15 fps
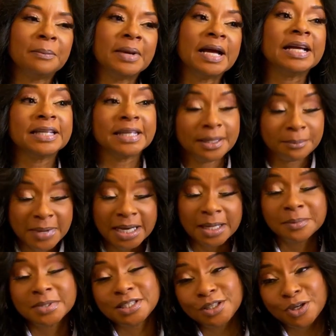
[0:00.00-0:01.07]
again, my
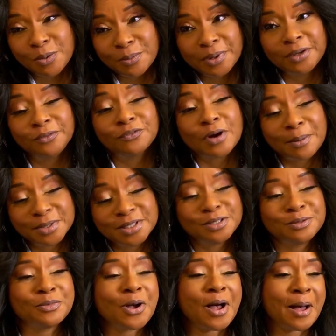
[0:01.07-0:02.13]
name is Tiombe
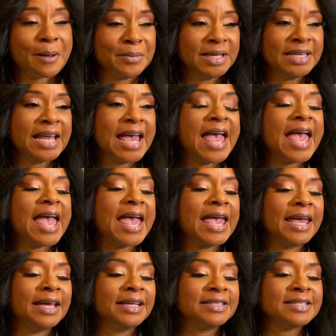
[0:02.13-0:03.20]
Robinson Muhammad,
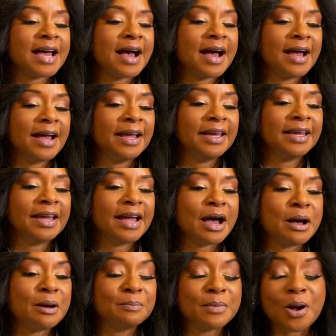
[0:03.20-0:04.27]
and I
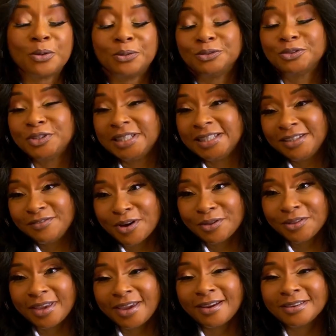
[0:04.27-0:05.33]
own Greenleaf
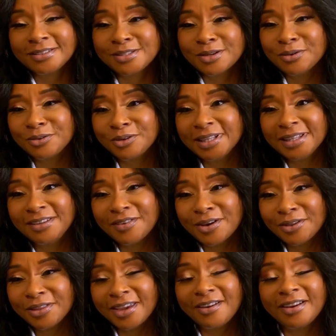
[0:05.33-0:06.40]
Healthcare. So Greenleaf
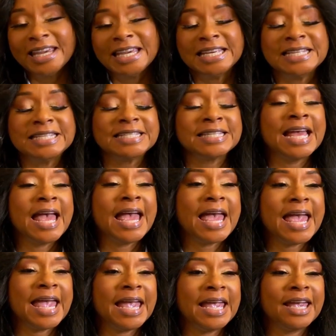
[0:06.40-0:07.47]
Healthcare is
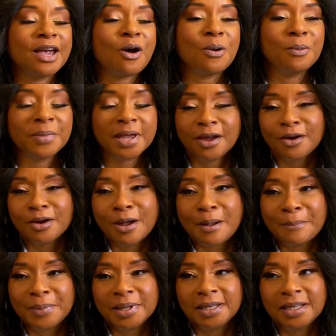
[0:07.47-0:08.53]
a home care
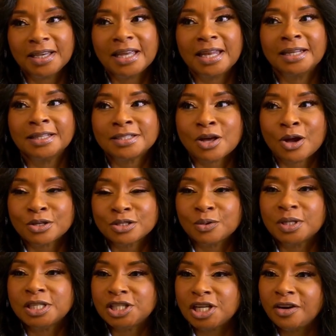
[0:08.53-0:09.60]
company, and it's
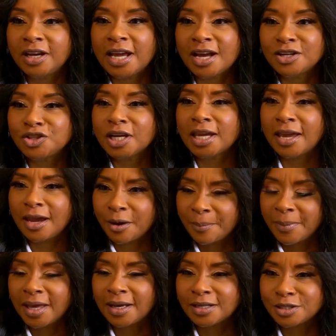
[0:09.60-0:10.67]
also a geriatric care
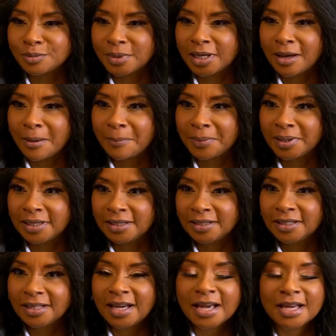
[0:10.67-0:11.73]
management company.
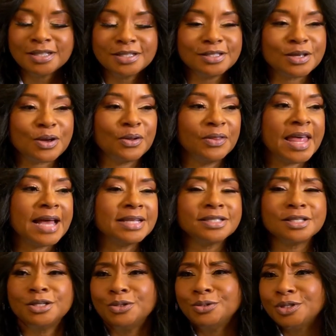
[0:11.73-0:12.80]
So that's
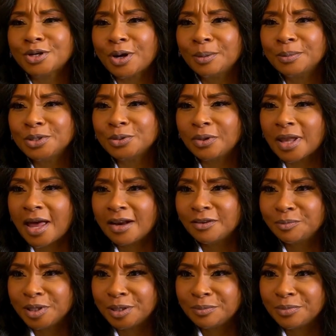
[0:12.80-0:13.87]
a new term to a lot
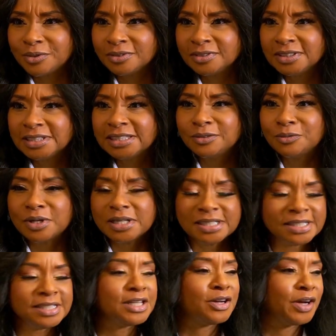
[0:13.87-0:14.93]
of people, what
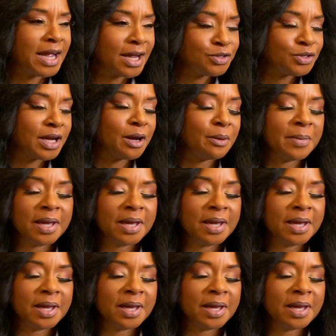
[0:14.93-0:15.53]
geriatric care